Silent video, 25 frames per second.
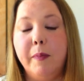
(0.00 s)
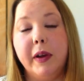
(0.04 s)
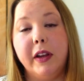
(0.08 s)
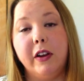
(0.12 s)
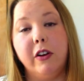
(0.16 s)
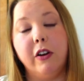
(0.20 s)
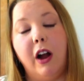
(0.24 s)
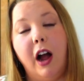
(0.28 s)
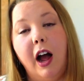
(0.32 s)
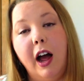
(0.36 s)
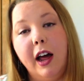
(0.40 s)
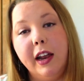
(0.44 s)
but
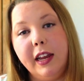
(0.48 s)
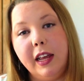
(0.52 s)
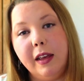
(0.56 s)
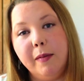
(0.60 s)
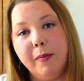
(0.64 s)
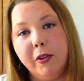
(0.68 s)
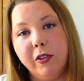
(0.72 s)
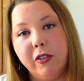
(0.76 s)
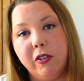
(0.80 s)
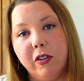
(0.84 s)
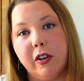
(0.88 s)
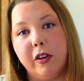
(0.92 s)
you're
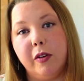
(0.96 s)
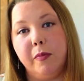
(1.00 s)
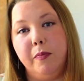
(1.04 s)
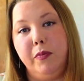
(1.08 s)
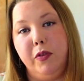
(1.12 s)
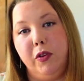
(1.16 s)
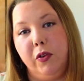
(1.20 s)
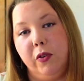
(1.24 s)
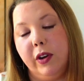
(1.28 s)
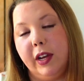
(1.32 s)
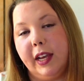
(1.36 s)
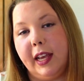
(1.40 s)
unable to
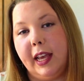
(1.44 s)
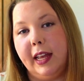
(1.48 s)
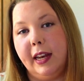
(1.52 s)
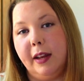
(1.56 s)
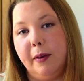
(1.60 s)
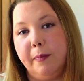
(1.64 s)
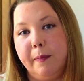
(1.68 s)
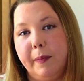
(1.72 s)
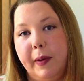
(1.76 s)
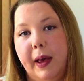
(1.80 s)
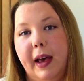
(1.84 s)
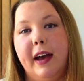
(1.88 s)
communicate
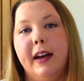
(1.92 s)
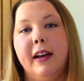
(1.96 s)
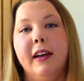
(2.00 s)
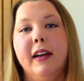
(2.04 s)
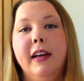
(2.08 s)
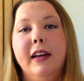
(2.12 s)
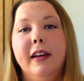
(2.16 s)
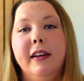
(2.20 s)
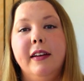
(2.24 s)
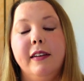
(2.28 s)
it back